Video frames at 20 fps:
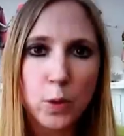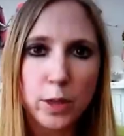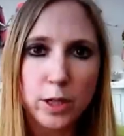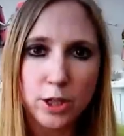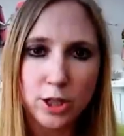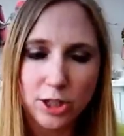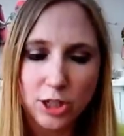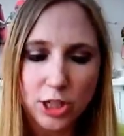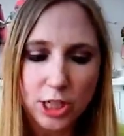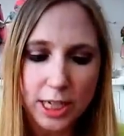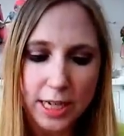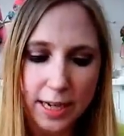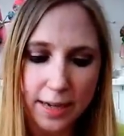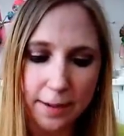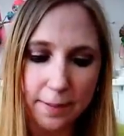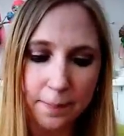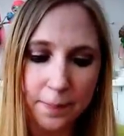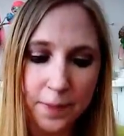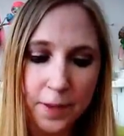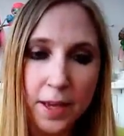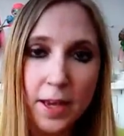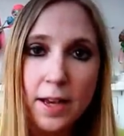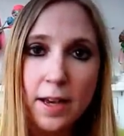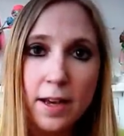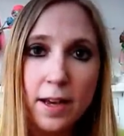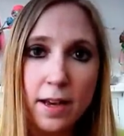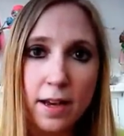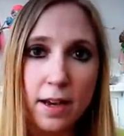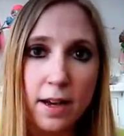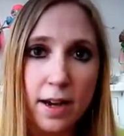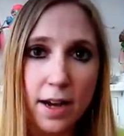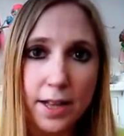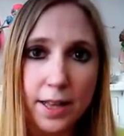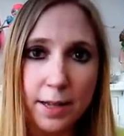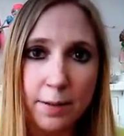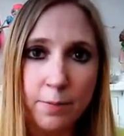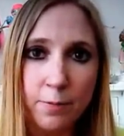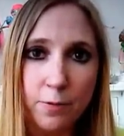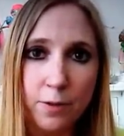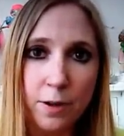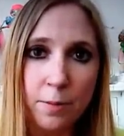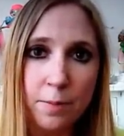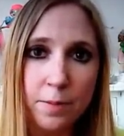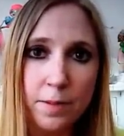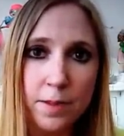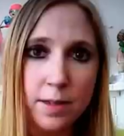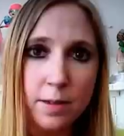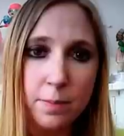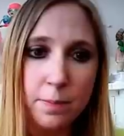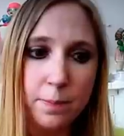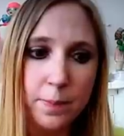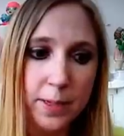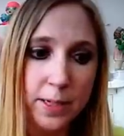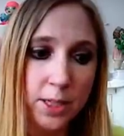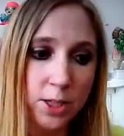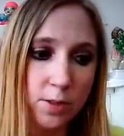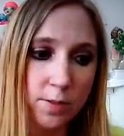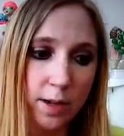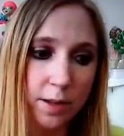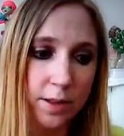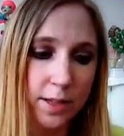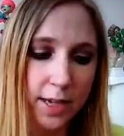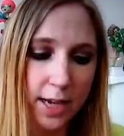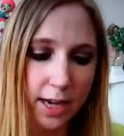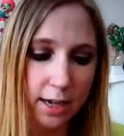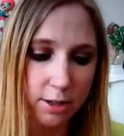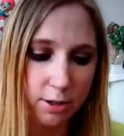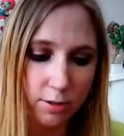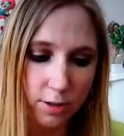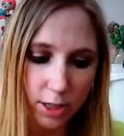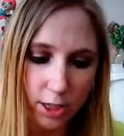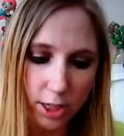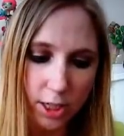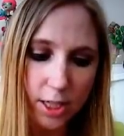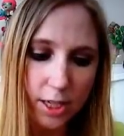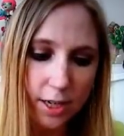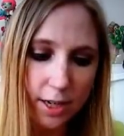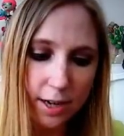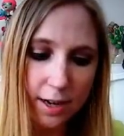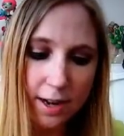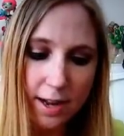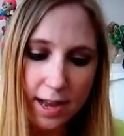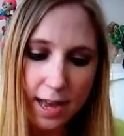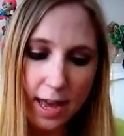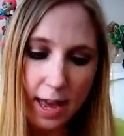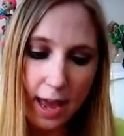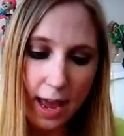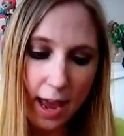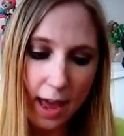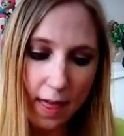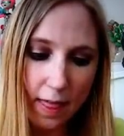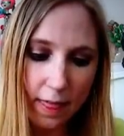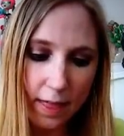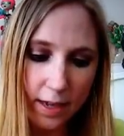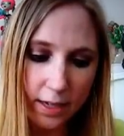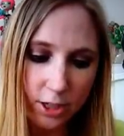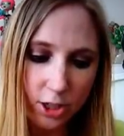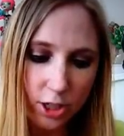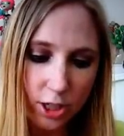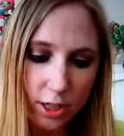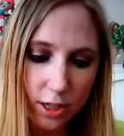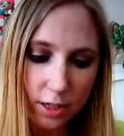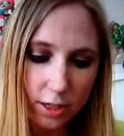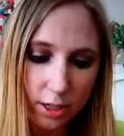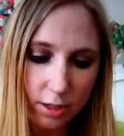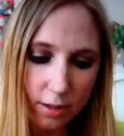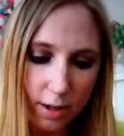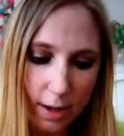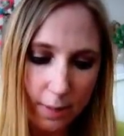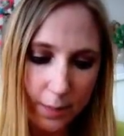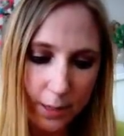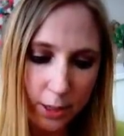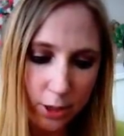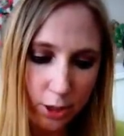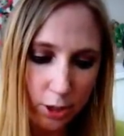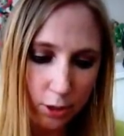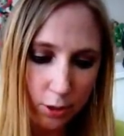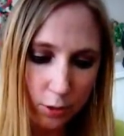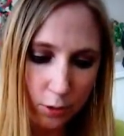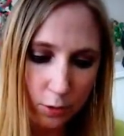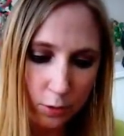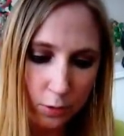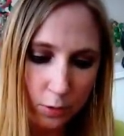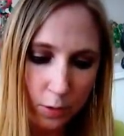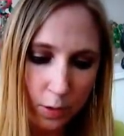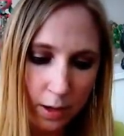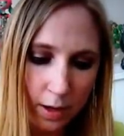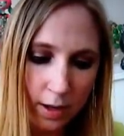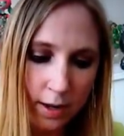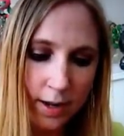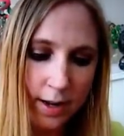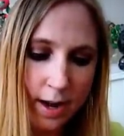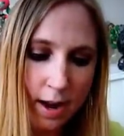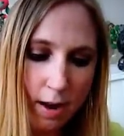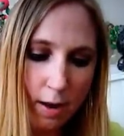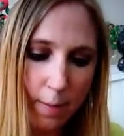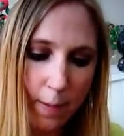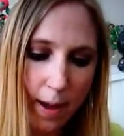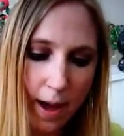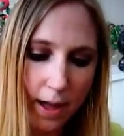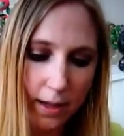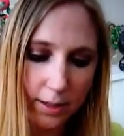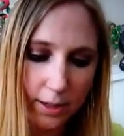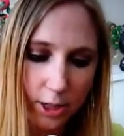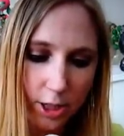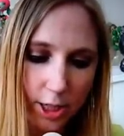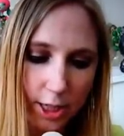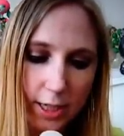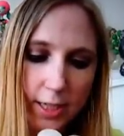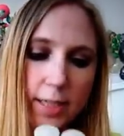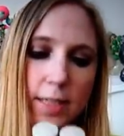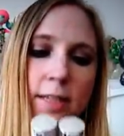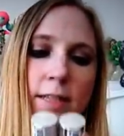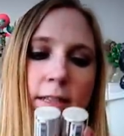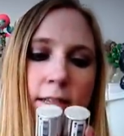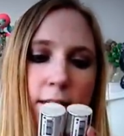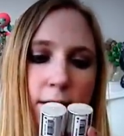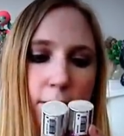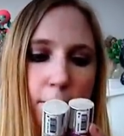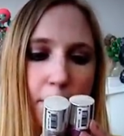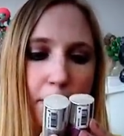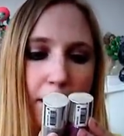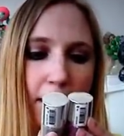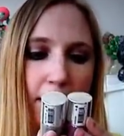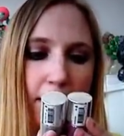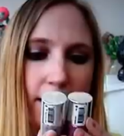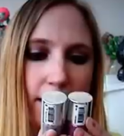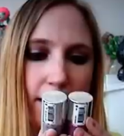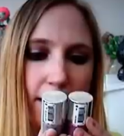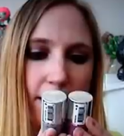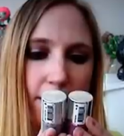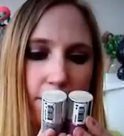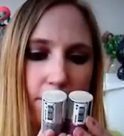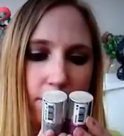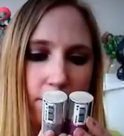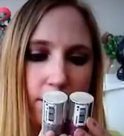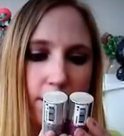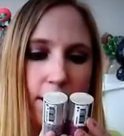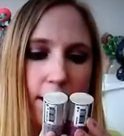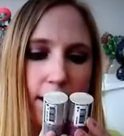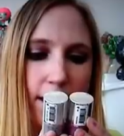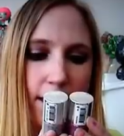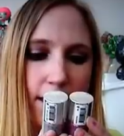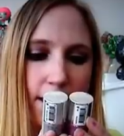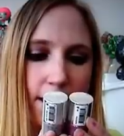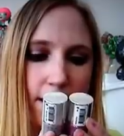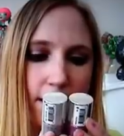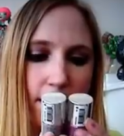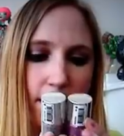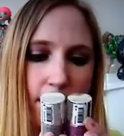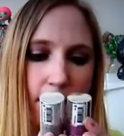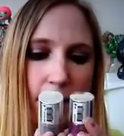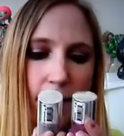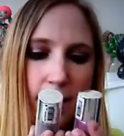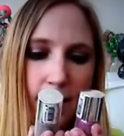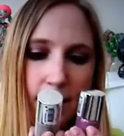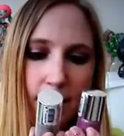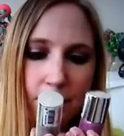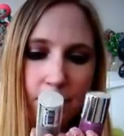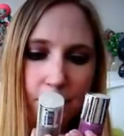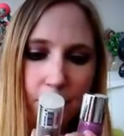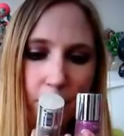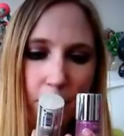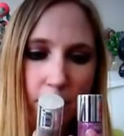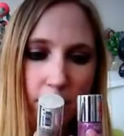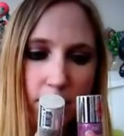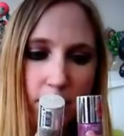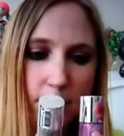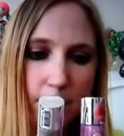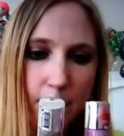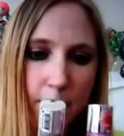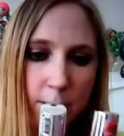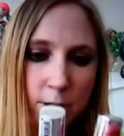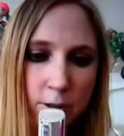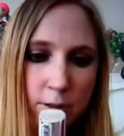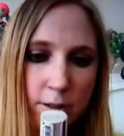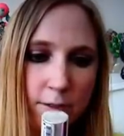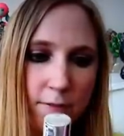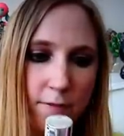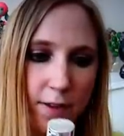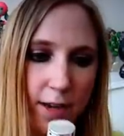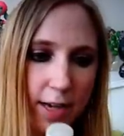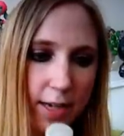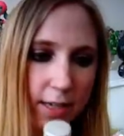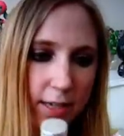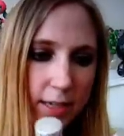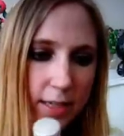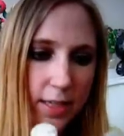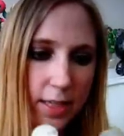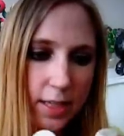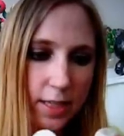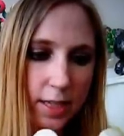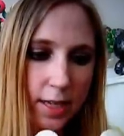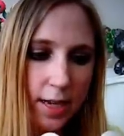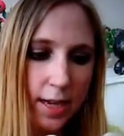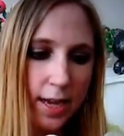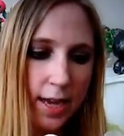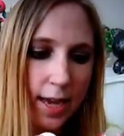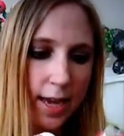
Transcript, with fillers: or she um, got them from the bins around the cash register and then she also got me two nail polishes and these are by Nails Inc and they're called Special Effects